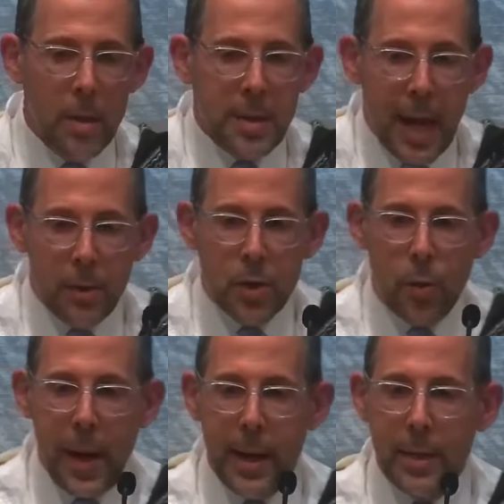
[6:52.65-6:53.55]
Sounds
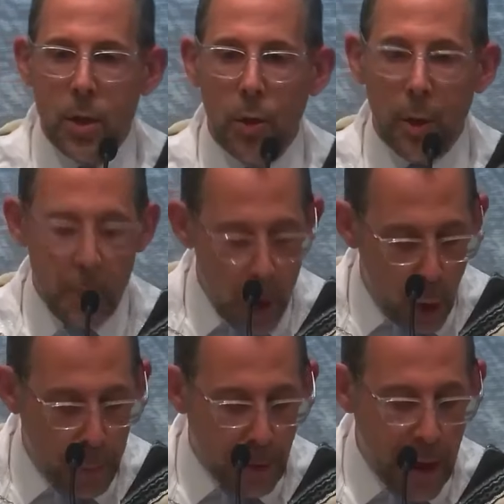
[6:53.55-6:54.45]
great, I told them,
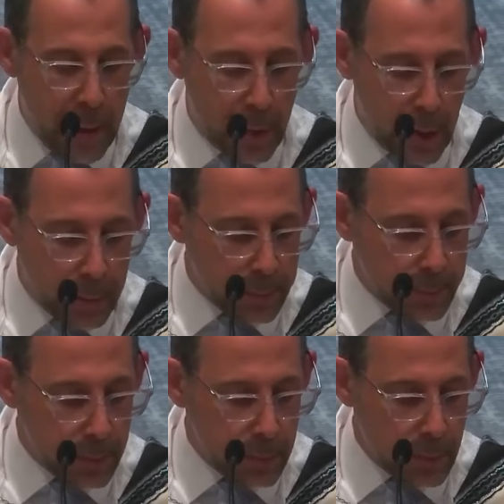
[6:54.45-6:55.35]
no problem.